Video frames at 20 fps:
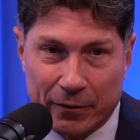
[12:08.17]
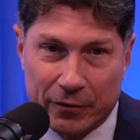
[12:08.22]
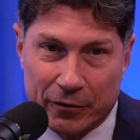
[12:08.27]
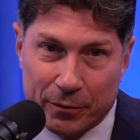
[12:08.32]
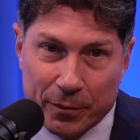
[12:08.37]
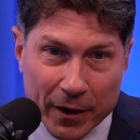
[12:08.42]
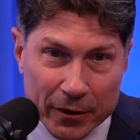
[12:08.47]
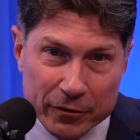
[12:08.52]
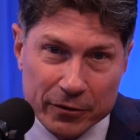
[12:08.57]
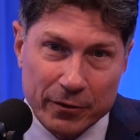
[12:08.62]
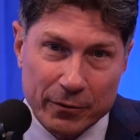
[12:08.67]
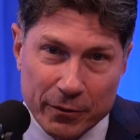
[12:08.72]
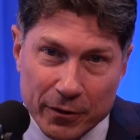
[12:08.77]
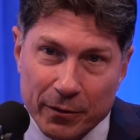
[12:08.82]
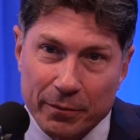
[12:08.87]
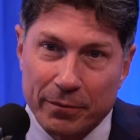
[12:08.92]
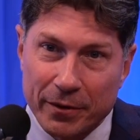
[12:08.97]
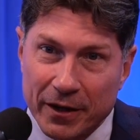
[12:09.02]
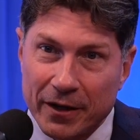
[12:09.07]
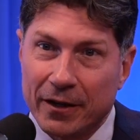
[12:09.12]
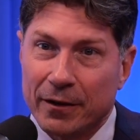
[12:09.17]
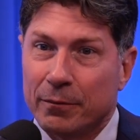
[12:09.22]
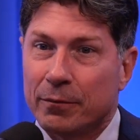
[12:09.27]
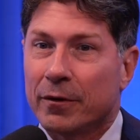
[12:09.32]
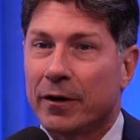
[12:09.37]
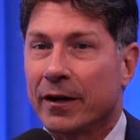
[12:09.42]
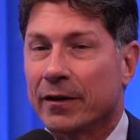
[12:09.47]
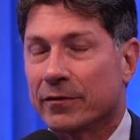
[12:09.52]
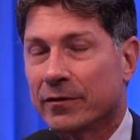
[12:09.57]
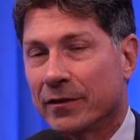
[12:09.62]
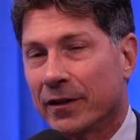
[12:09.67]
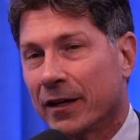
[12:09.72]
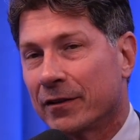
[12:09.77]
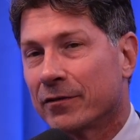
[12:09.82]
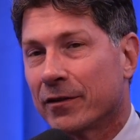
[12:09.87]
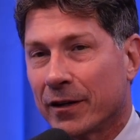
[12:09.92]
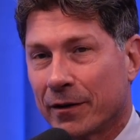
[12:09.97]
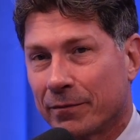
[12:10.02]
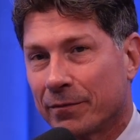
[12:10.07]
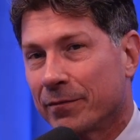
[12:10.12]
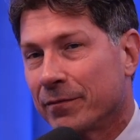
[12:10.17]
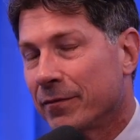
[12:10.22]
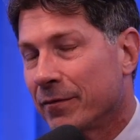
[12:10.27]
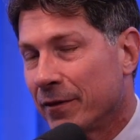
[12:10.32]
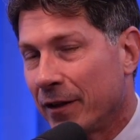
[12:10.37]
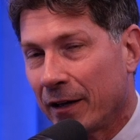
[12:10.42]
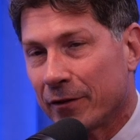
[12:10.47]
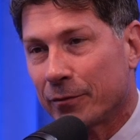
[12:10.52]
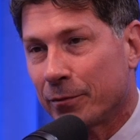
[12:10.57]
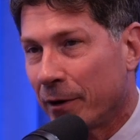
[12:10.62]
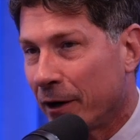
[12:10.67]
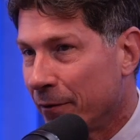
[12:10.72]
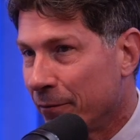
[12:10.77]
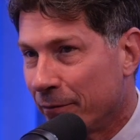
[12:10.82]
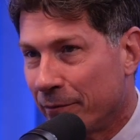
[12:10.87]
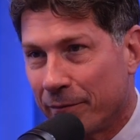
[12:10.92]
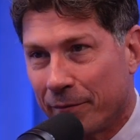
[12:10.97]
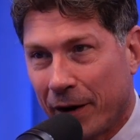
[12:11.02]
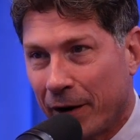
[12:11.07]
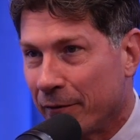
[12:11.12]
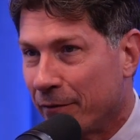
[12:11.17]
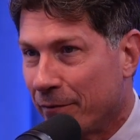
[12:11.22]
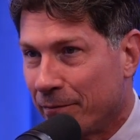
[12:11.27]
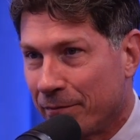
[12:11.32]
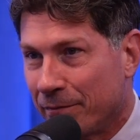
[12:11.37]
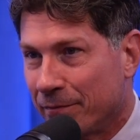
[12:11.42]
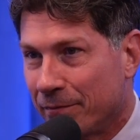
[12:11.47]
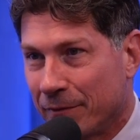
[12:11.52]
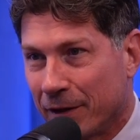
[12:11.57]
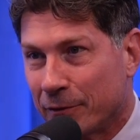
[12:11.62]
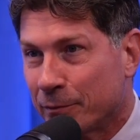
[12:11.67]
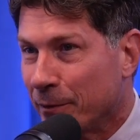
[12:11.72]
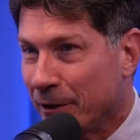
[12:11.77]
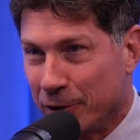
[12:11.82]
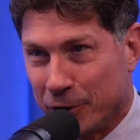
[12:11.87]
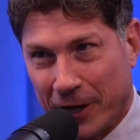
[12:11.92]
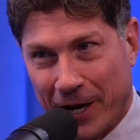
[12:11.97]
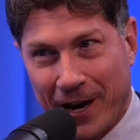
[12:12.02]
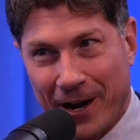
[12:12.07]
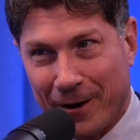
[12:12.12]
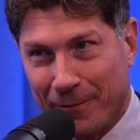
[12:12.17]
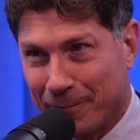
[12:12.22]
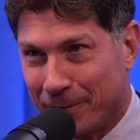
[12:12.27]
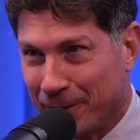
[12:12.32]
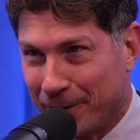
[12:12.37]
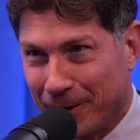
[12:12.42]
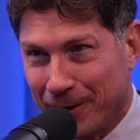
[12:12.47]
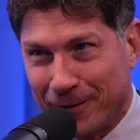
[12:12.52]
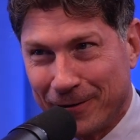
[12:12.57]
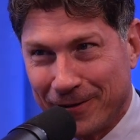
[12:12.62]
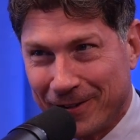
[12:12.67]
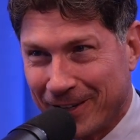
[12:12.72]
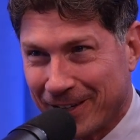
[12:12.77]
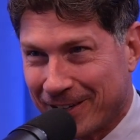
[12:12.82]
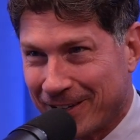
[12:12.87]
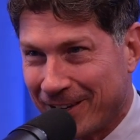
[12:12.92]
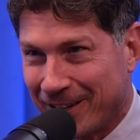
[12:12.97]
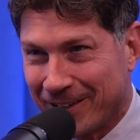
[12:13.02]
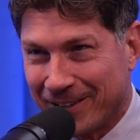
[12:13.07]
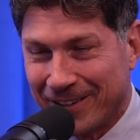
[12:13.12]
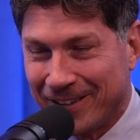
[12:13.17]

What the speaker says: Especially with the big implants. And that's my jam, Okay.